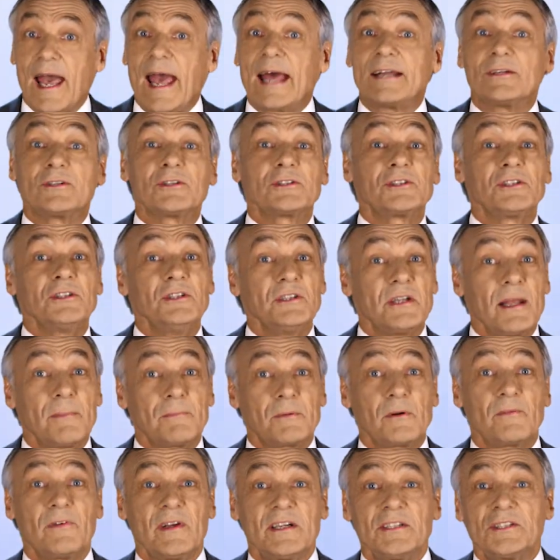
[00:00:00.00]
androgen
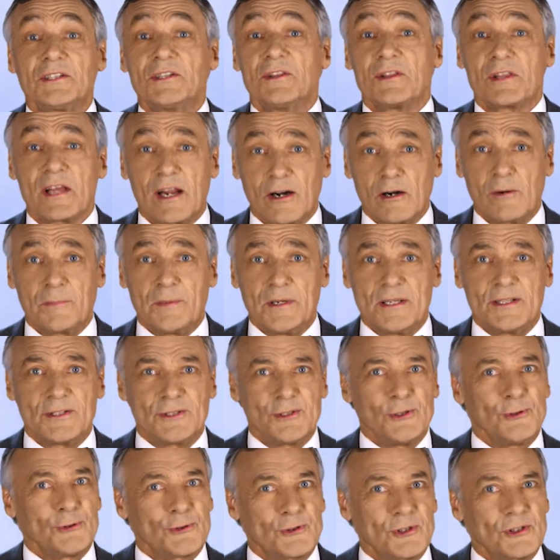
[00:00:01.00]
deprivation therapy
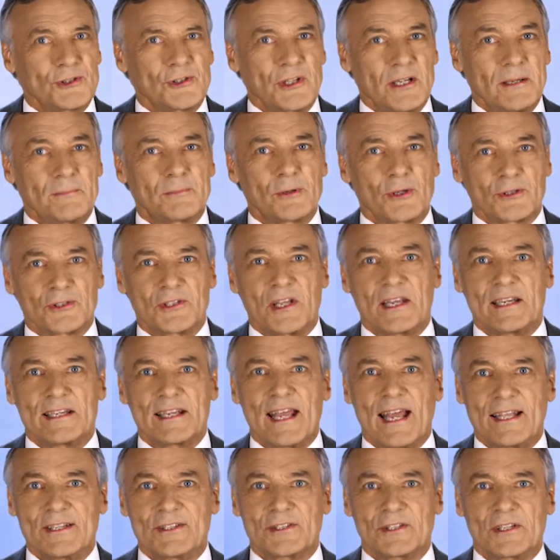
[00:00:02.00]
is used to treat prostate
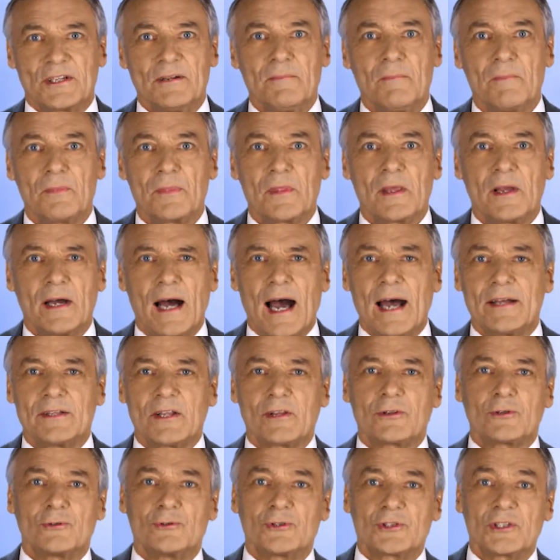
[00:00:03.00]
cancer,
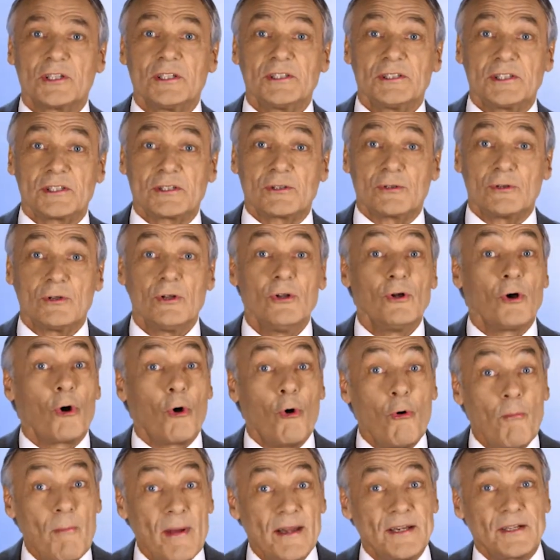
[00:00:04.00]
either through surgical
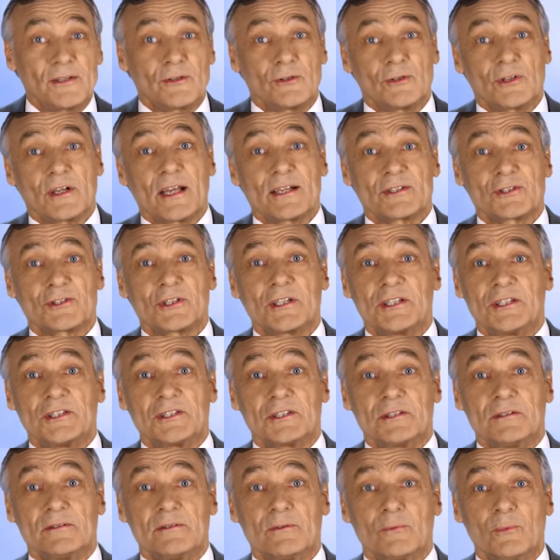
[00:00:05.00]
or medical
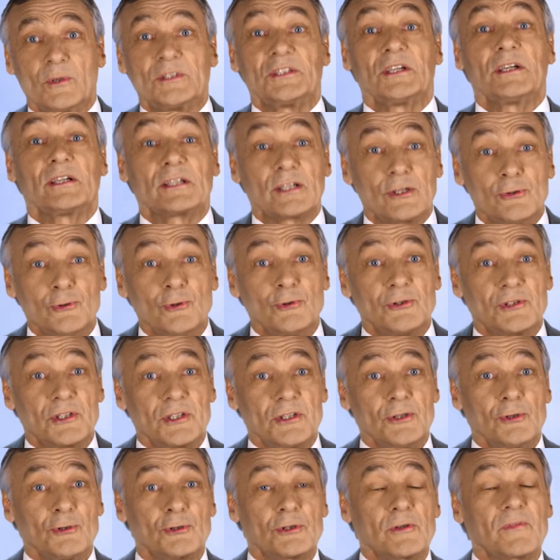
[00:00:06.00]
castration, which includes the
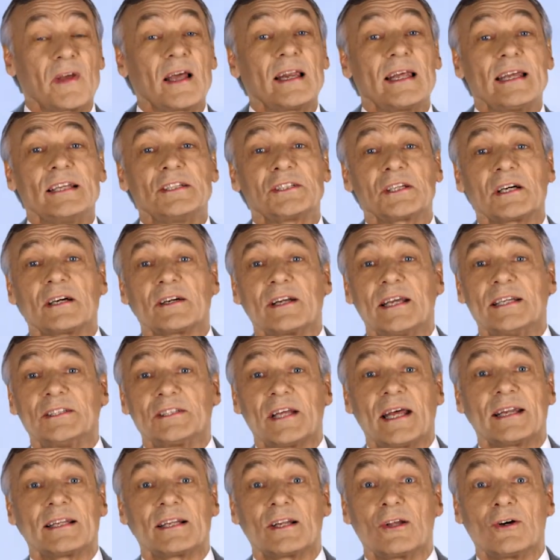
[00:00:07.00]
use of LHRH
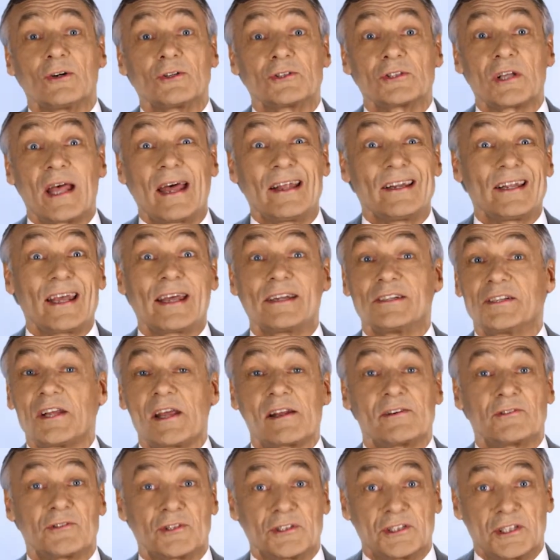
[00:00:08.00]
analogues and
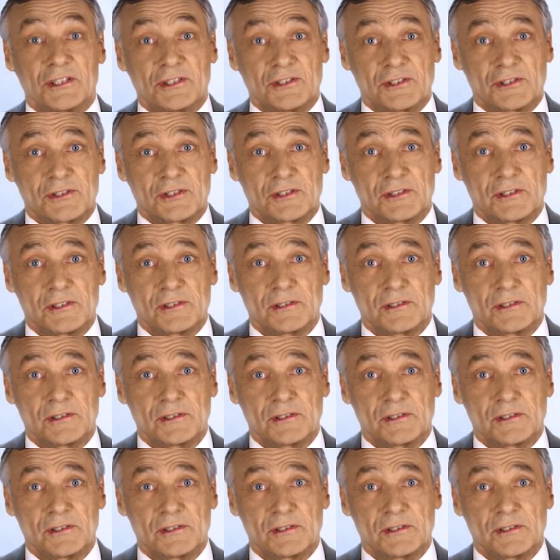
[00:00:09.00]
antiandrogens.